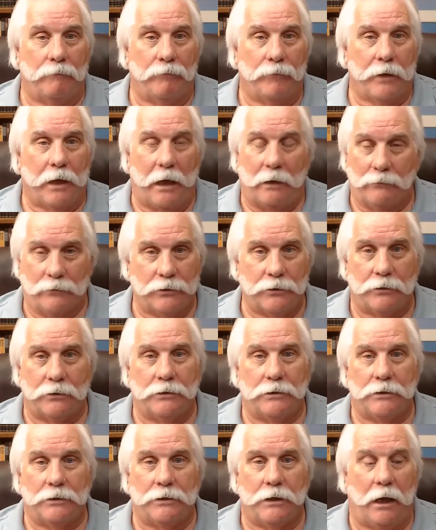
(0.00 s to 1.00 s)

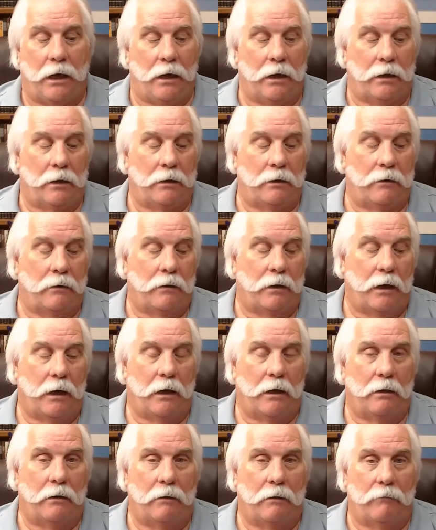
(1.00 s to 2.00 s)
counselors
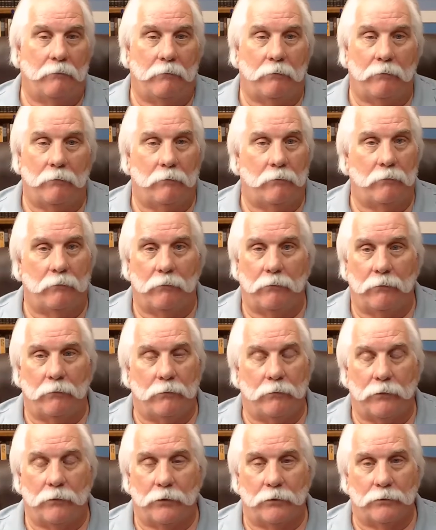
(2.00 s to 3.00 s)
and
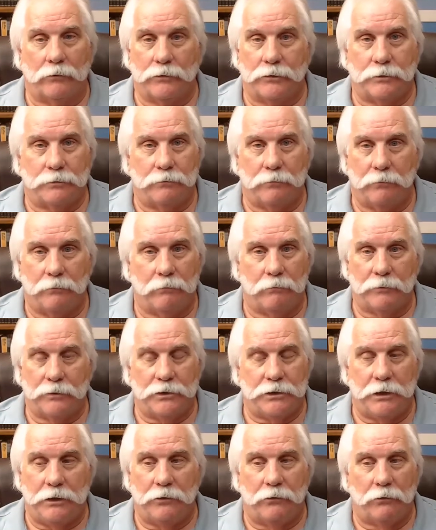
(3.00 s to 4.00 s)
those
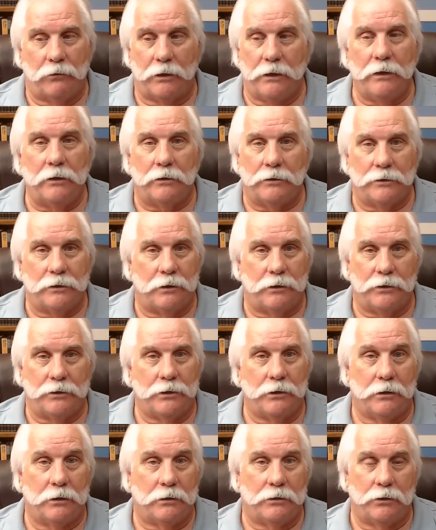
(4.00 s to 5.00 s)
senior leaders in the
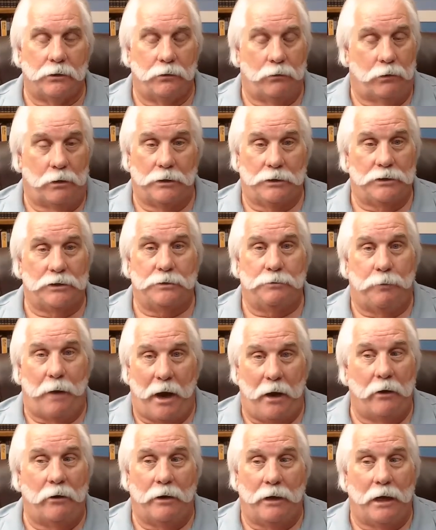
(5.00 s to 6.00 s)
church who
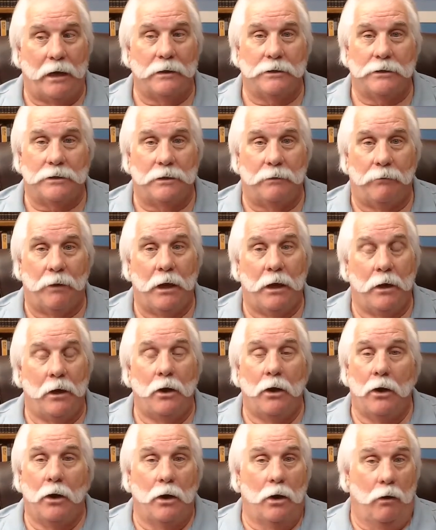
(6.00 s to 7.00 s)
conspired against him
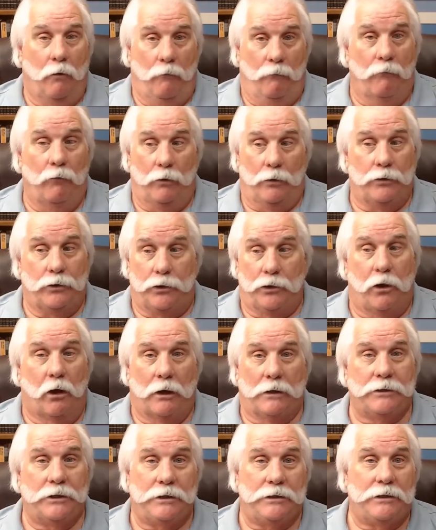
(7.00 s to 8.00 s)
to
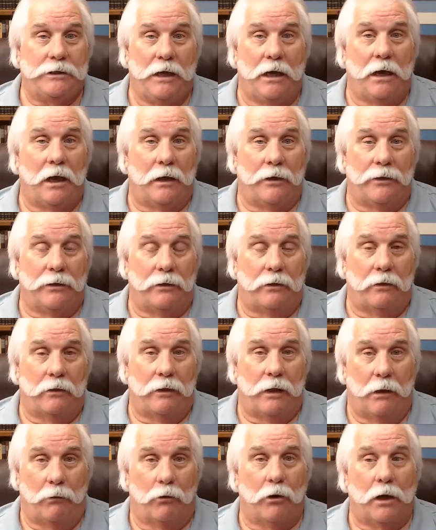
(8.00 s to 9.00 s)
cause his death.
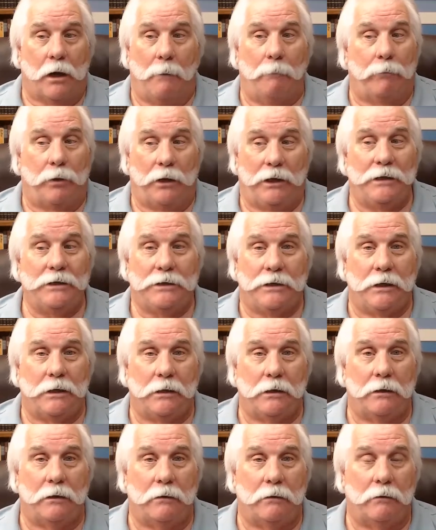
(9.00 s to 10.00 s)
They were complicit
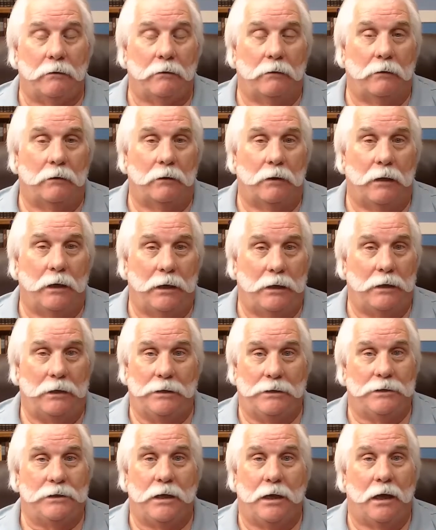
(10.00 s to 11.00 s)
in
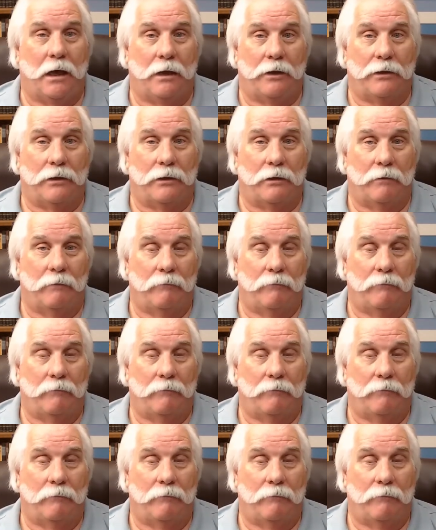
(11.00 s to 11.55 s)
his death.